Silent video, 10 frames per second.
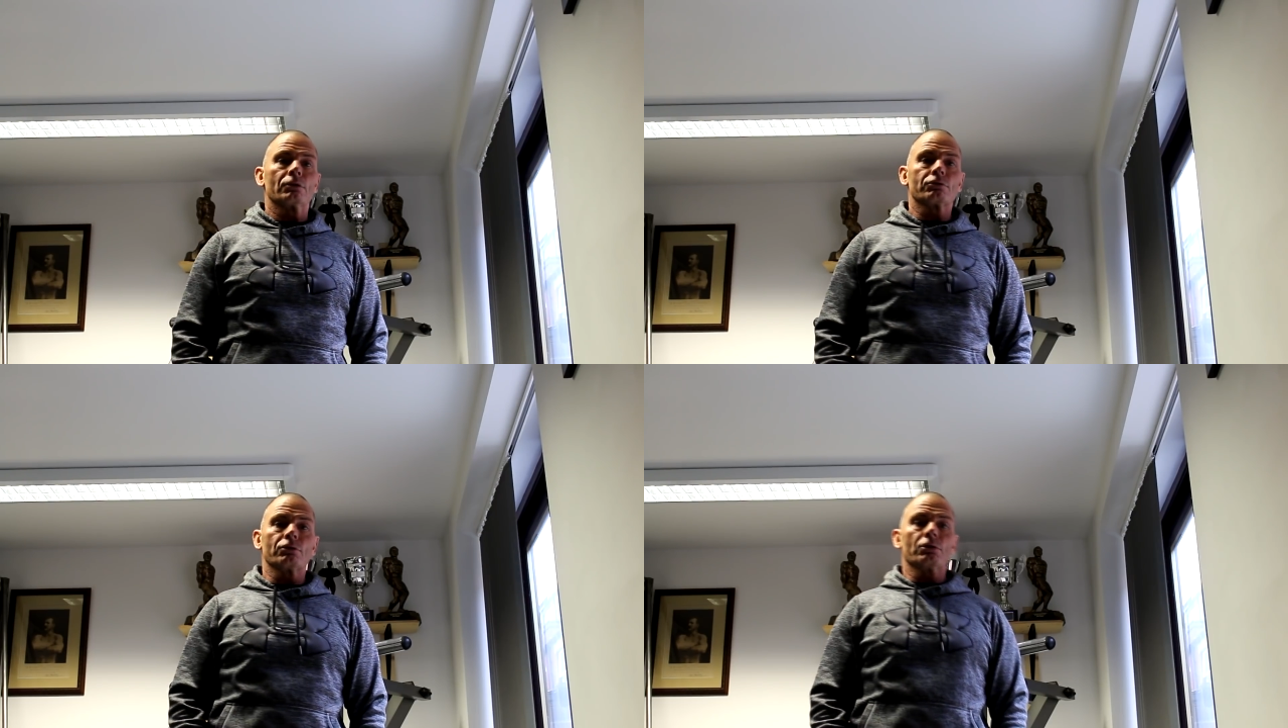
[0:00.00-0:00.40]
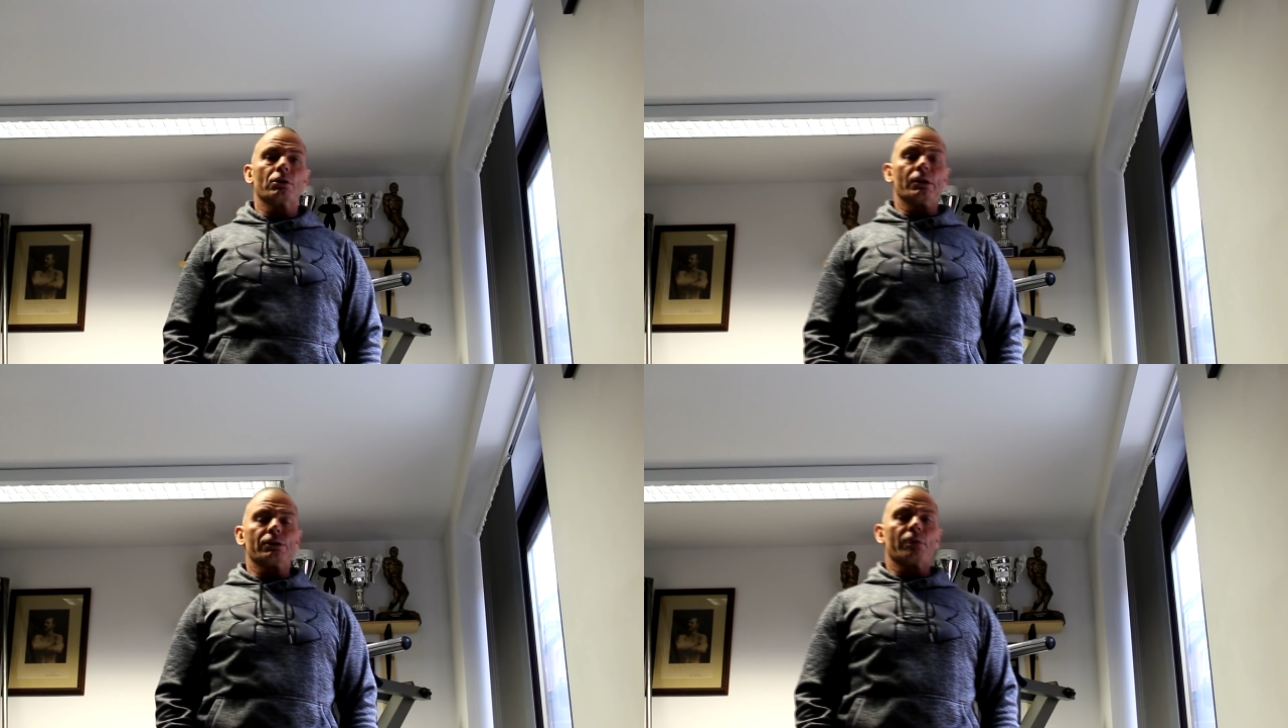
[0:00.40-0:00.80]

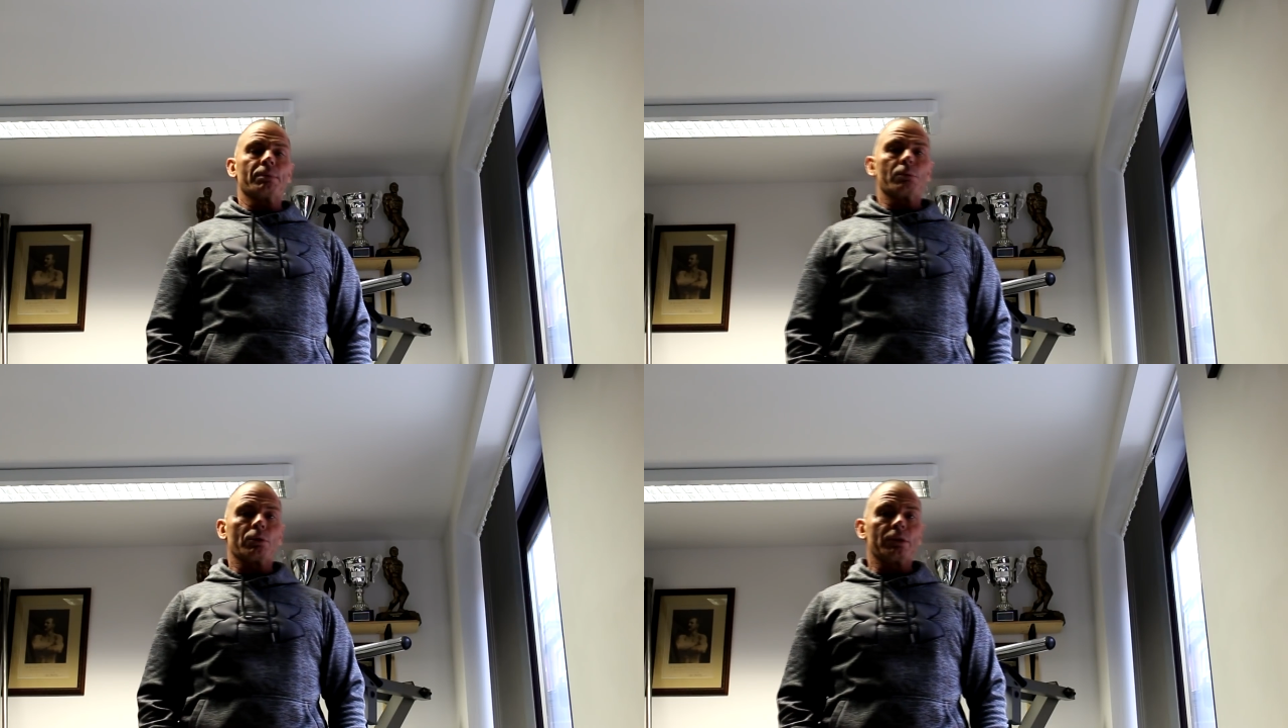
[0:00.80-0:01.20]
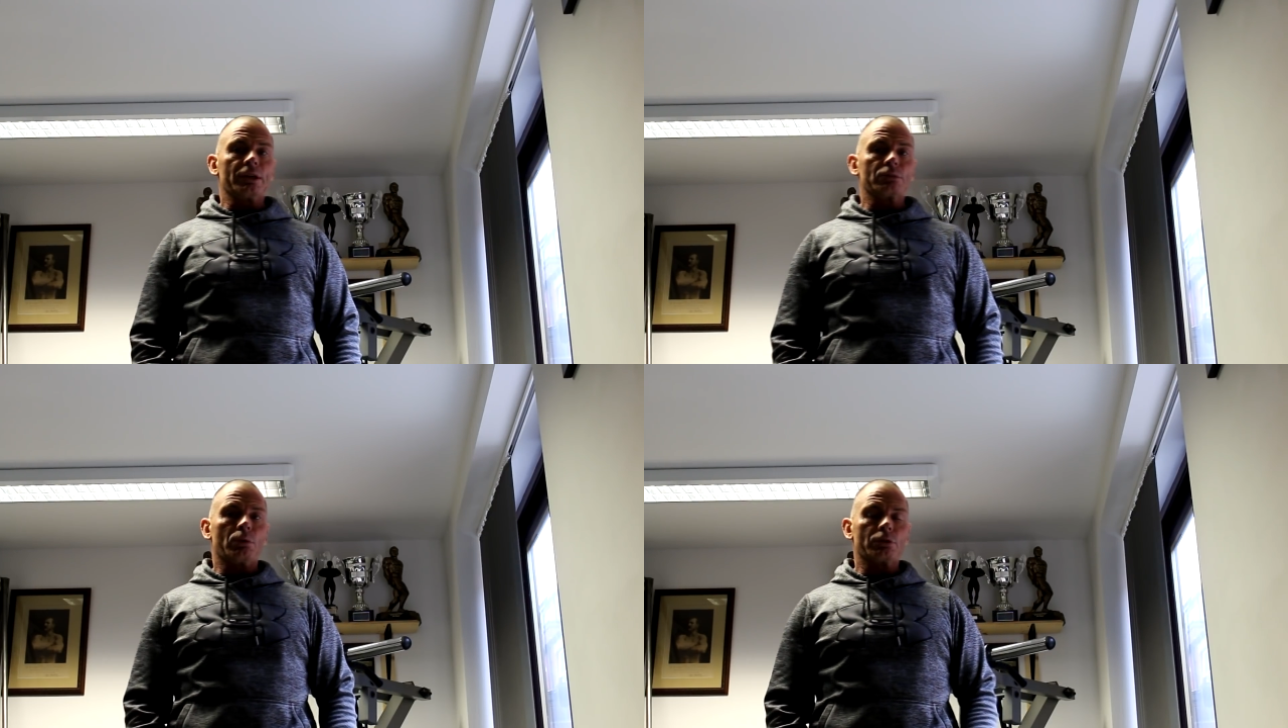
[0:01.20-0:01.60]
So I've been one of
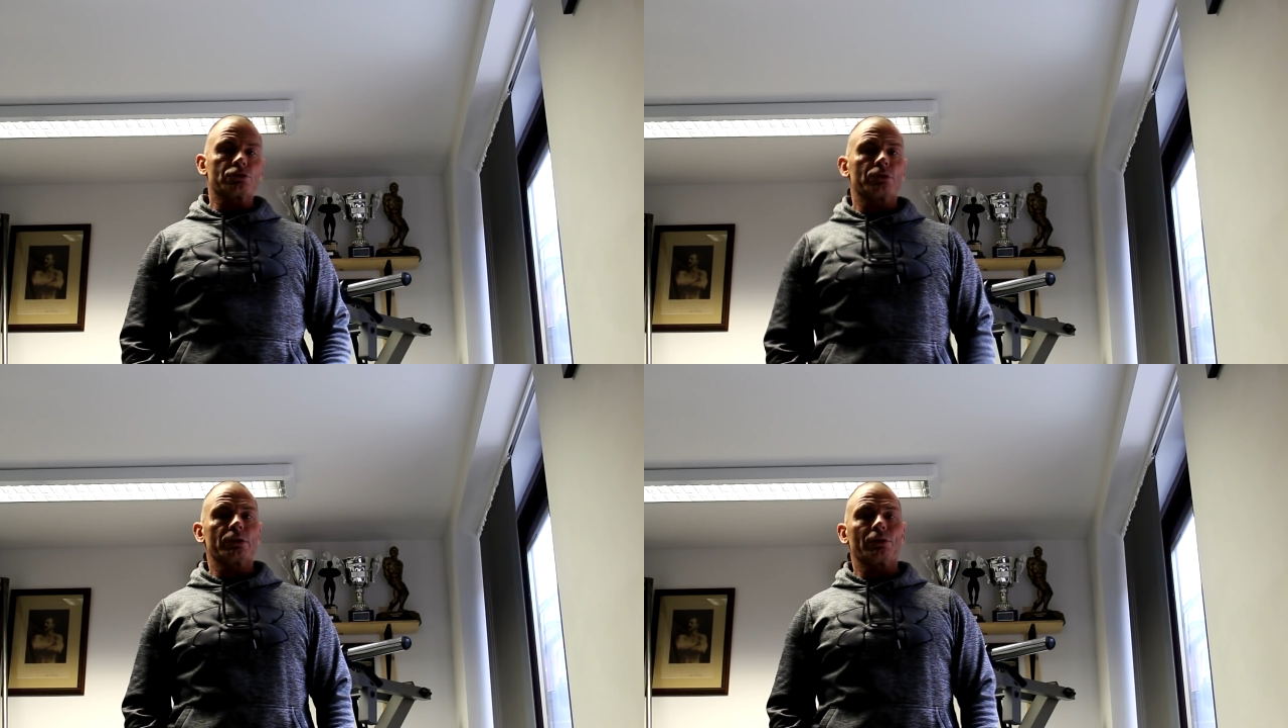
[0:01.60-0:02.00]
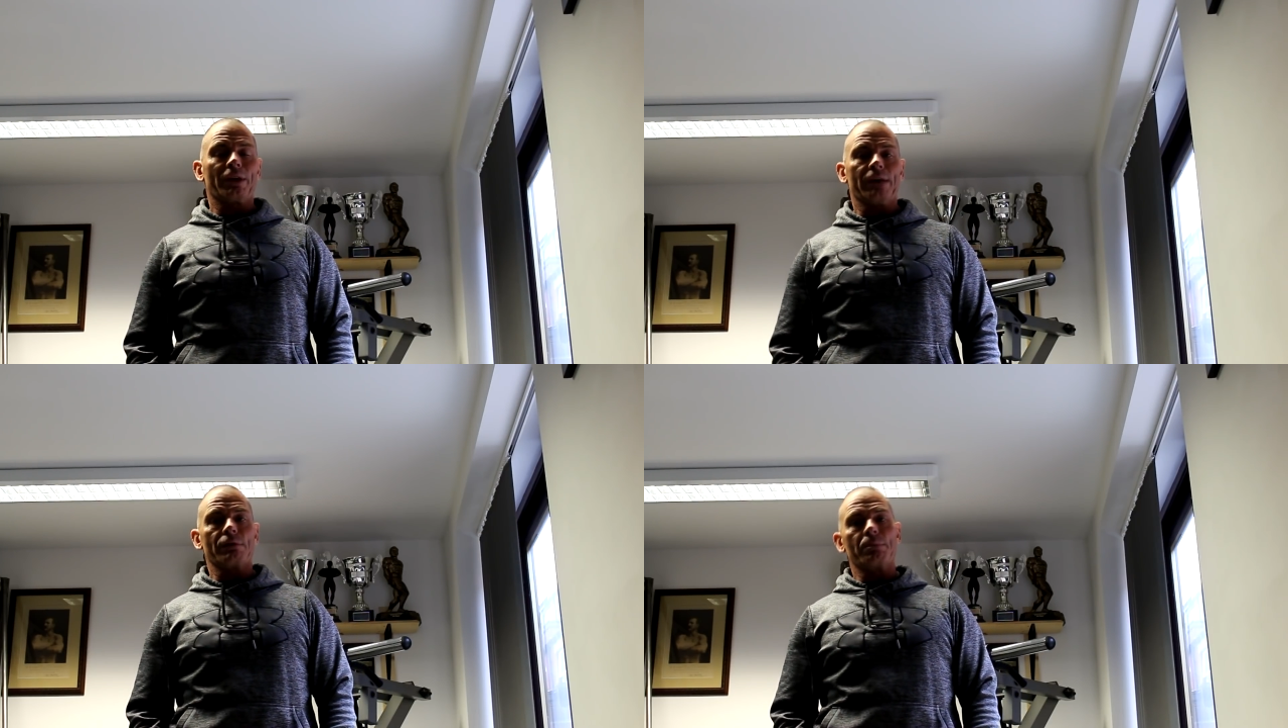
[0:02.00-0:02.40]
these what was trained on
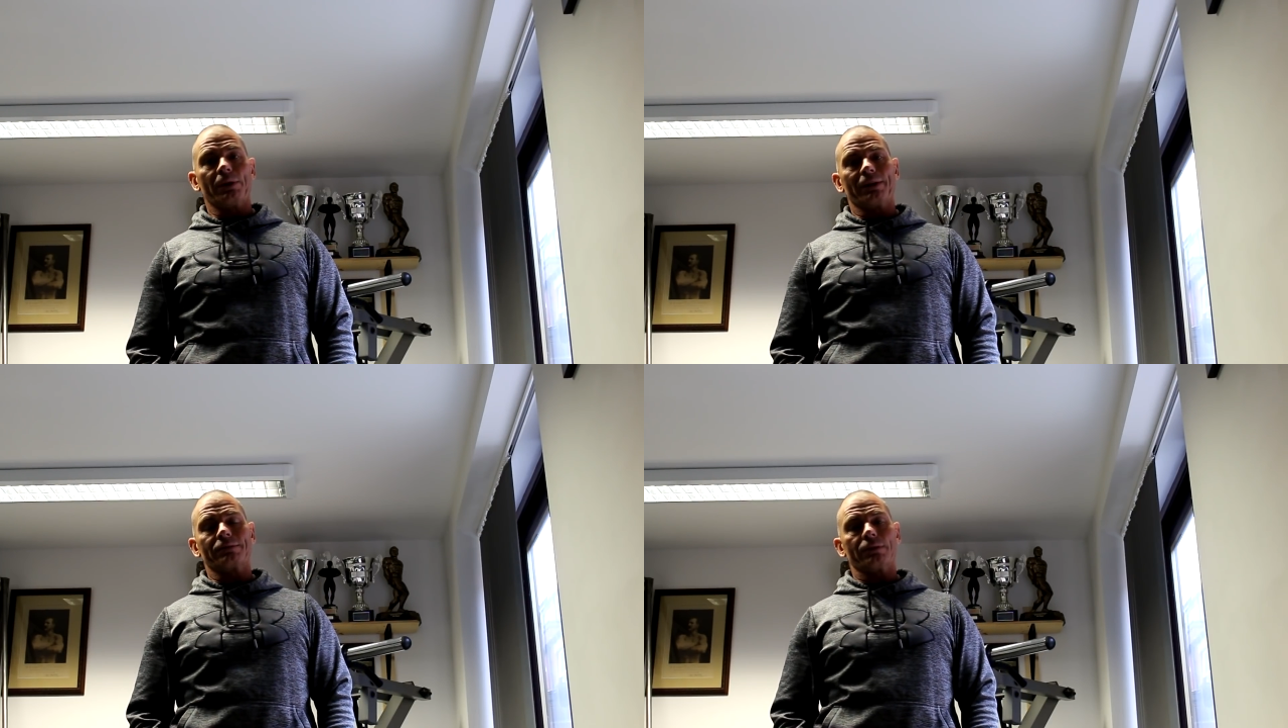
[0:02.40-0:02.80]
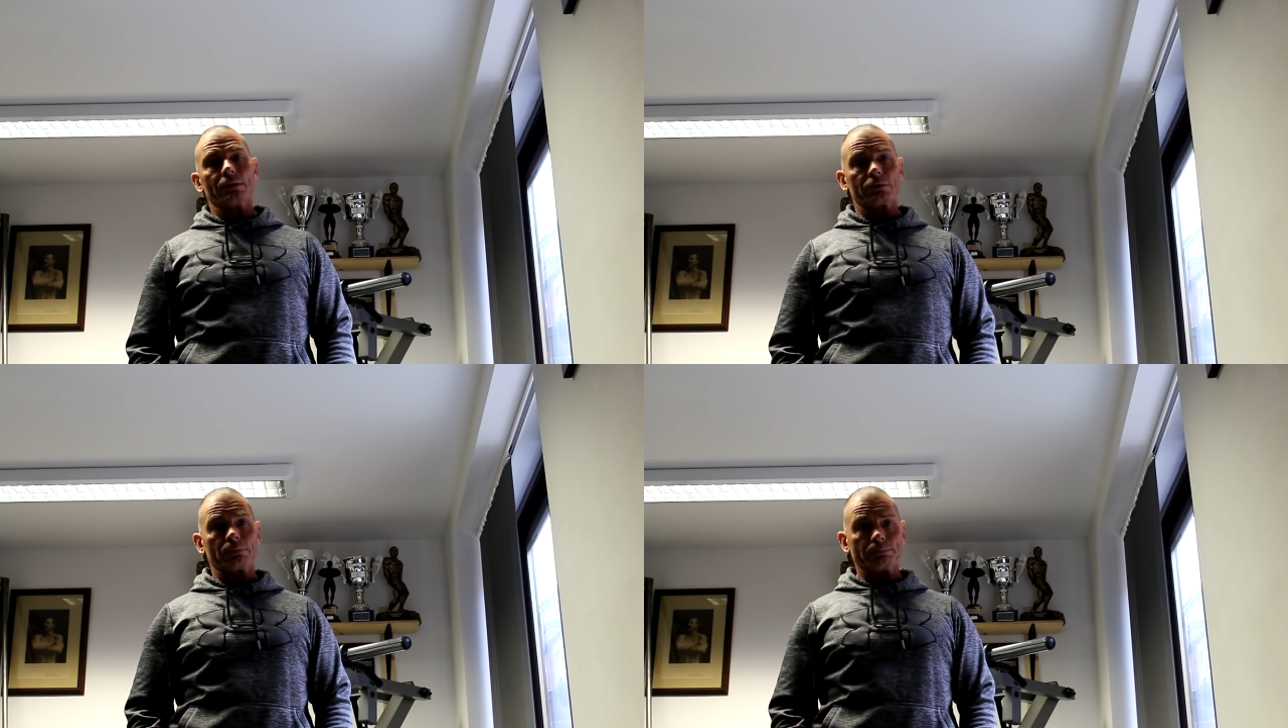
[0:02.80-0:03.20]
the heavy
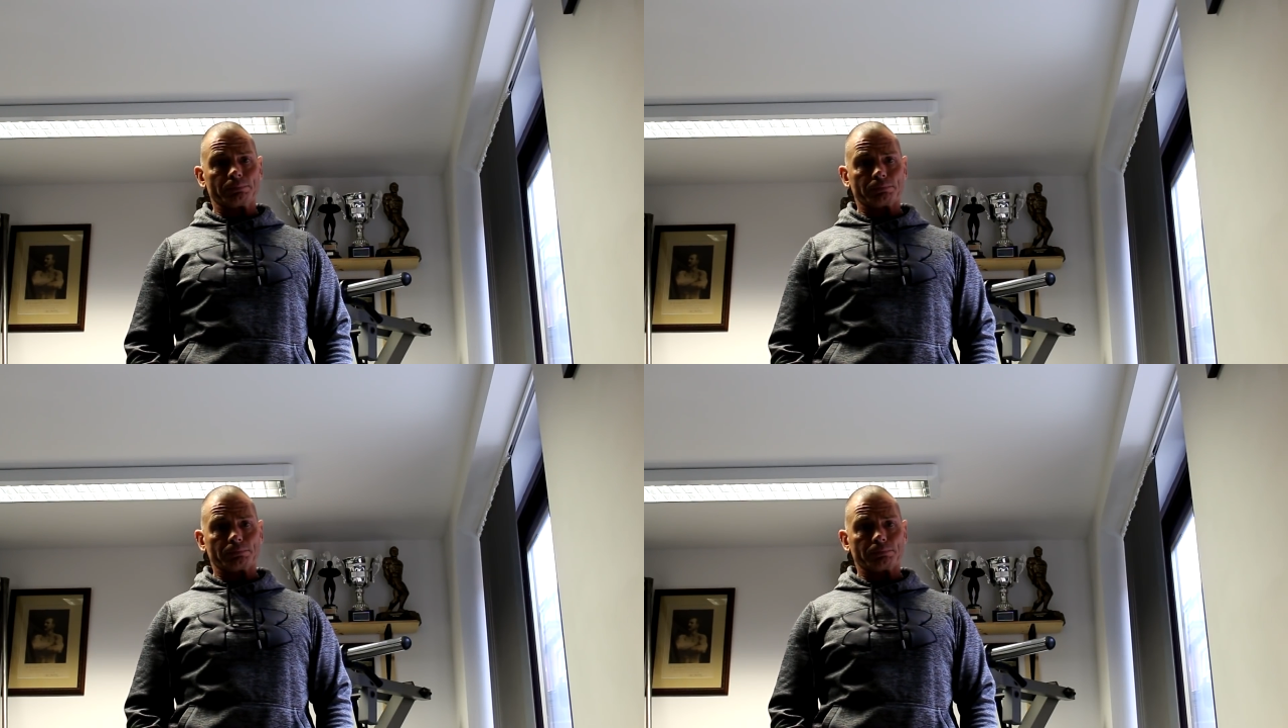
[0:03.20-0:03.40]
basics,